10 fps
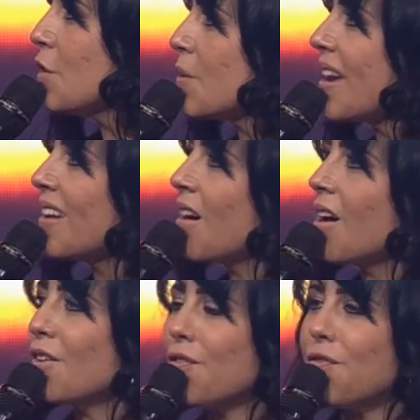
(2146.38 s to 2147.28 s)
You
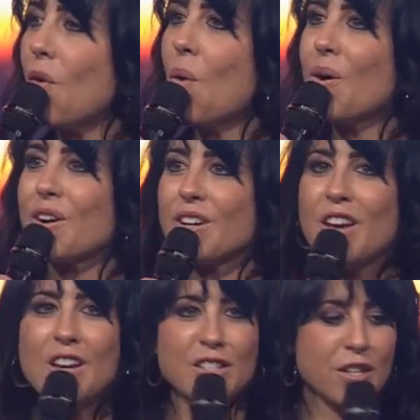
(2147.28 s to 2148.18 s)
cannot afford
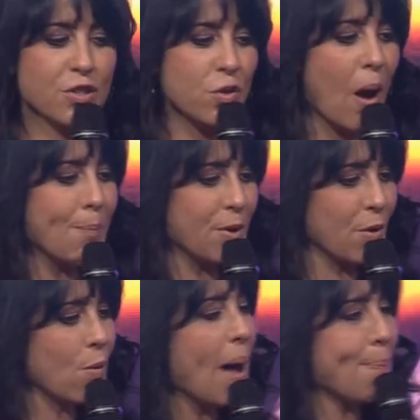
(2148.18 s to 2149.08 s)
to drop
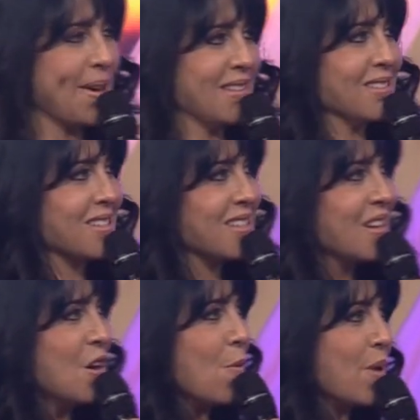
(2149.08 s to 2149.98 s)
your weapons.
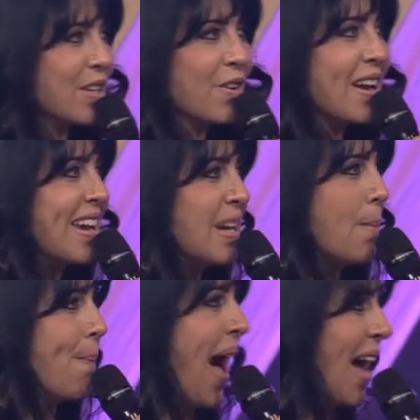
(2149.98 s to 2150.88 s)
When you're in
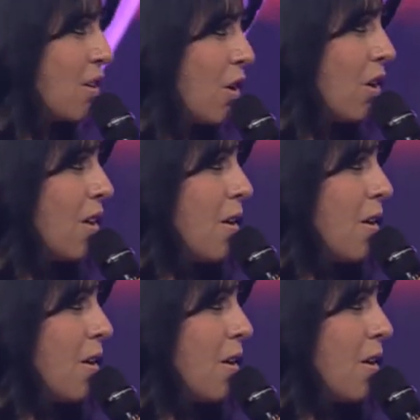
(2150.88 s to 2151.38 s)
a battle,